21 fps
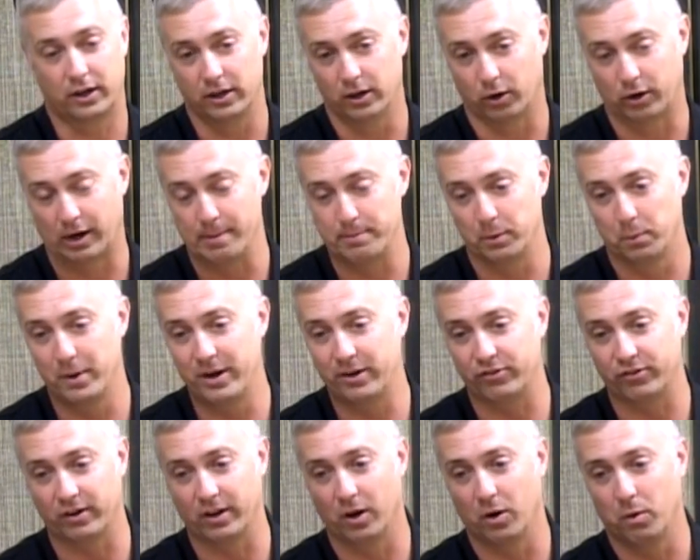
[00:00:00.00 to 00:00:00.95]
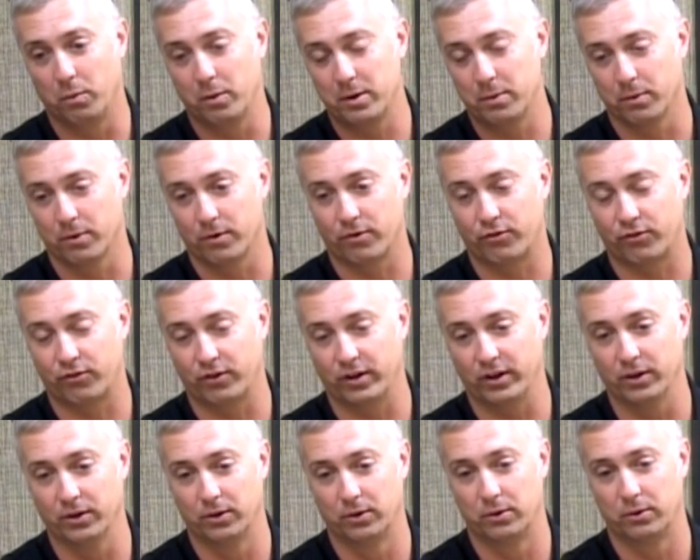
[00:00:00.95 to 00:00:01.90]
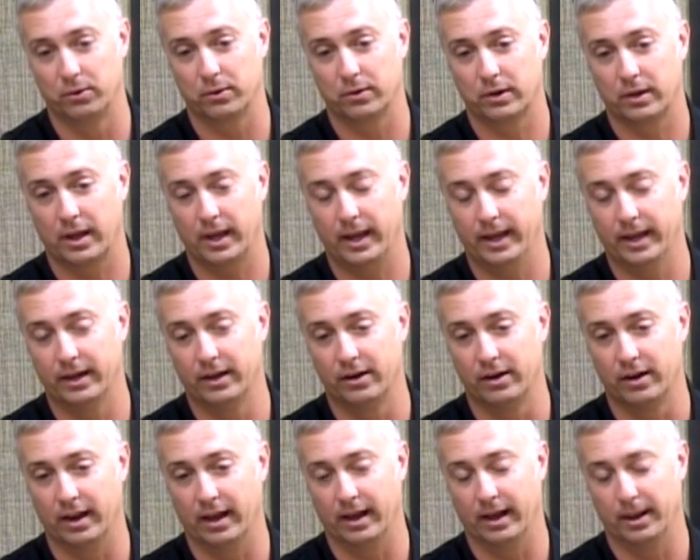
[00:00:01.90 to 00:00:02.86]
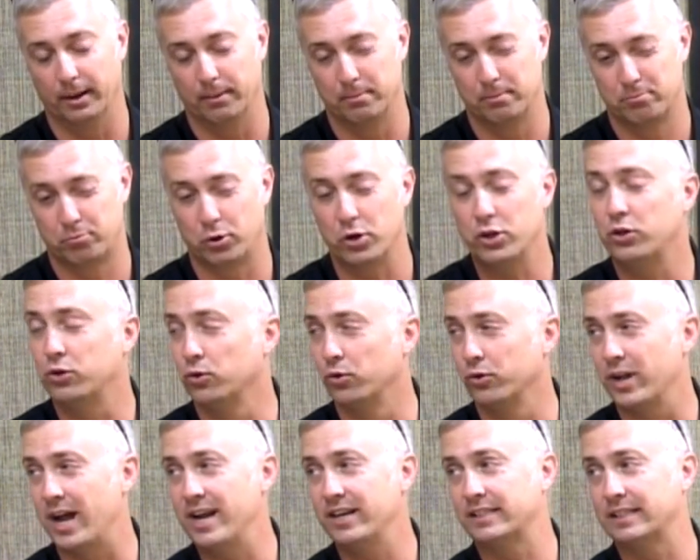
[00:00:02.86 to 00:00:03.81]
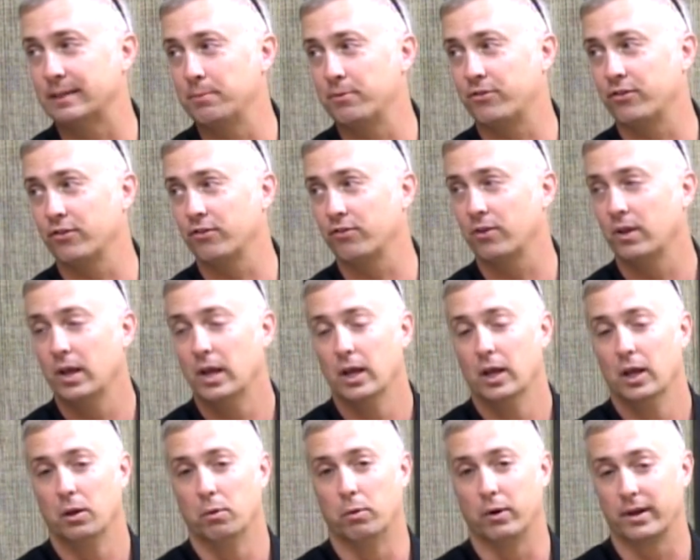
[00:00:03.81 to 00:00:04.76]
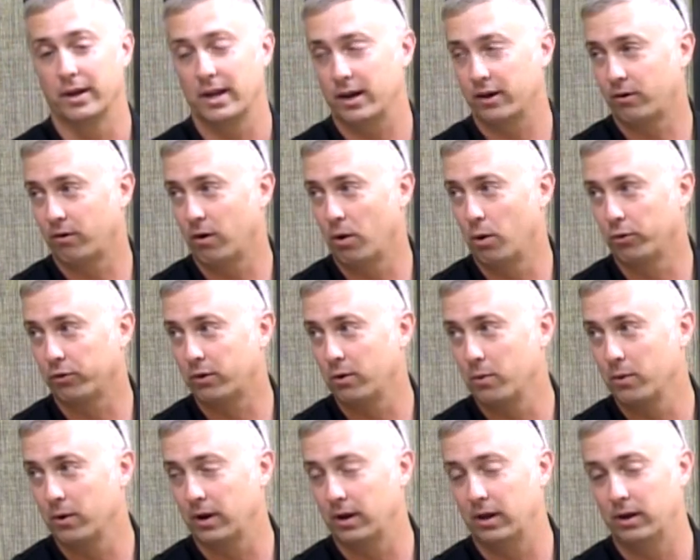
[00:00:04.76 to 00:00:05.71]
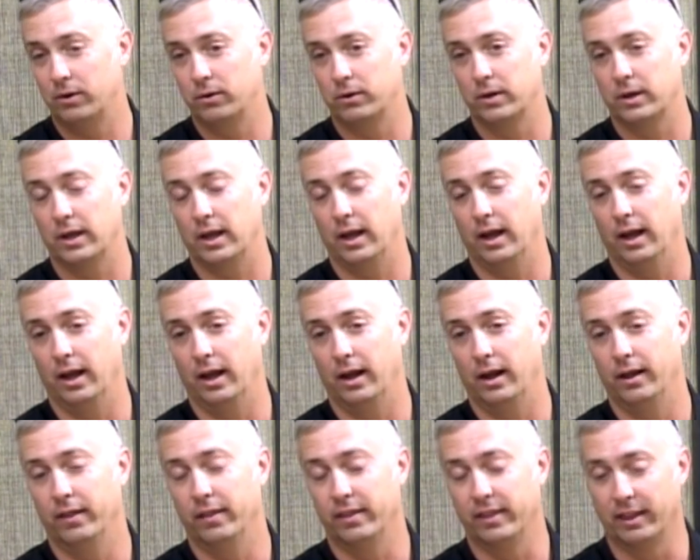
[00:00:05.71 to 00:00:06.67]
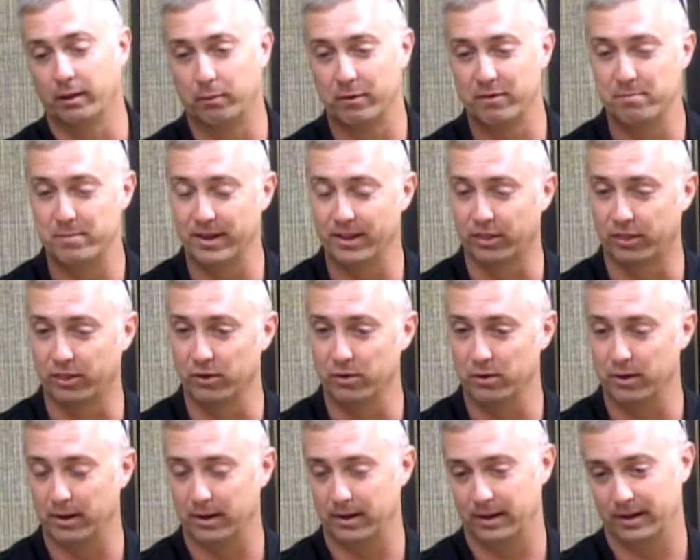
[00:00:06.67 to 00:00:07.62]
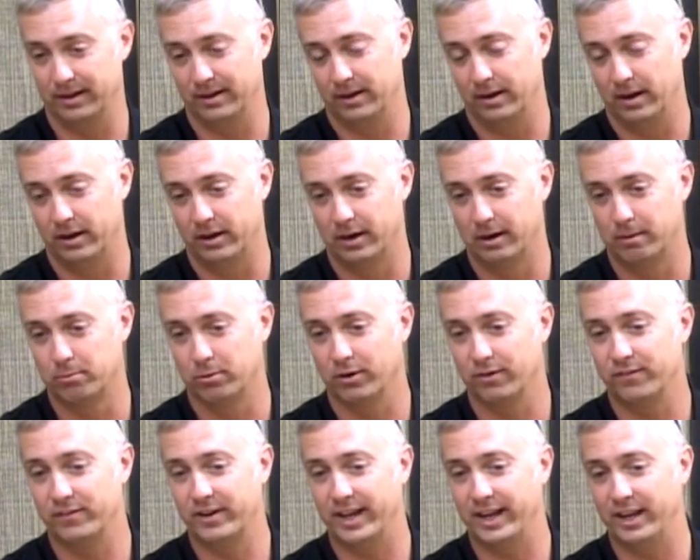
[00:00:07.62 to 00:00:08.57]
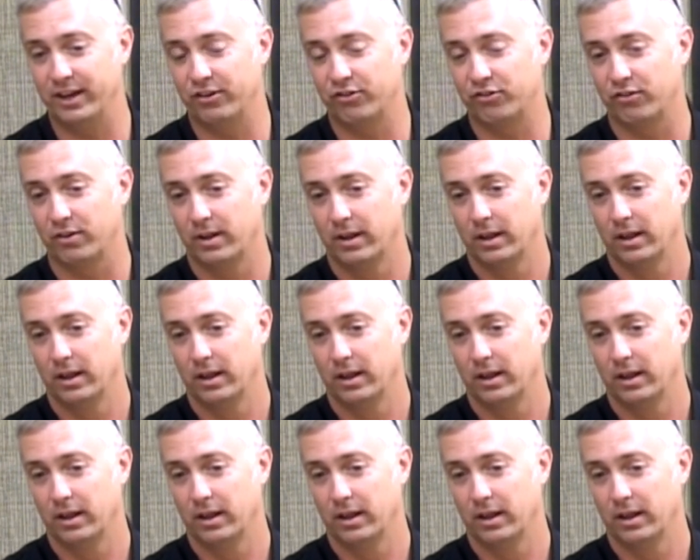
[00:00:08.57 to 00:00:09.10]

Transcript: you know, a couple weeks ago, we were still in uh, pretty cool night temperatures. Wasn't a lot of growth going along. Uh, and then we've been through a, a number of days